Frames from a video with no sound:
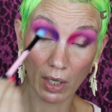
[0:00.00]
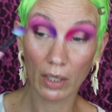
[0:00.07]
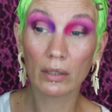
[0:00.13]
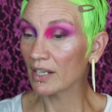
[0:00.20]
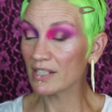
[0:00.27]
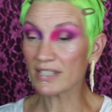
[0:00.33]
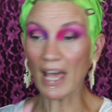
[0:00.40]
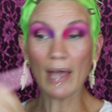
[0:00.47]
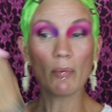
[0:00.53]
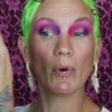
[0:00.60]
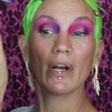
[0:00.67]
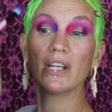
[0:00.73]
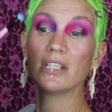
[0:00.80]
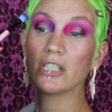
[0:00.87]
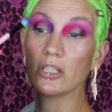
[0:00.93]
Because I
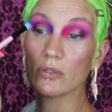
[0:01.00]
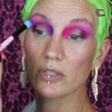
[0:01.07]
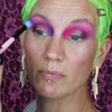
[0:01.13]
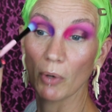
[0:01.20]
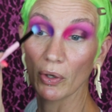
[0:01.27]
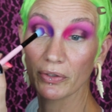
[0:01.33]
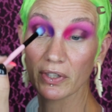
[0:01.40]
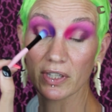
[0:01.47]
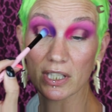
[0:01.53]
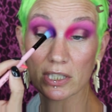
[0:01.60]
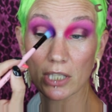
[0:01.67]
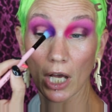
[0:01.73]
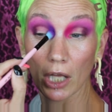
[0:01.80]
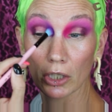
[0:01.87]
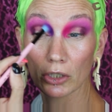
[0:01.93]
wanted to use both of these
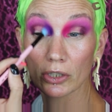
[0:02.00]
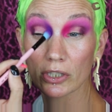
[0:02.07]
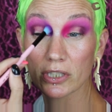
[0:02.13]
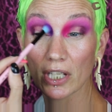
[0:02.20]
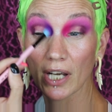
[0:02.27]
colors,